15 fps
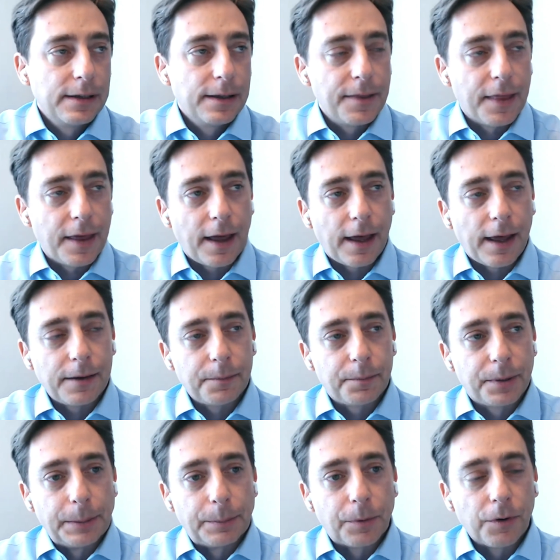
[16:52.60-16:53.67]
that
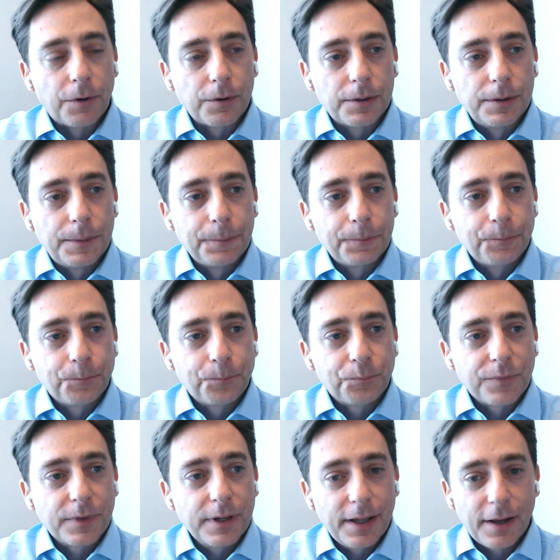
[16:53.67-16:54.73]
people,
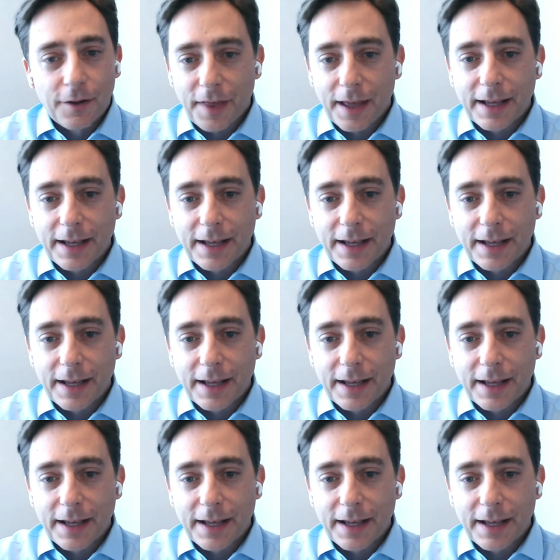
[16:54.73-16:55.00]
you know,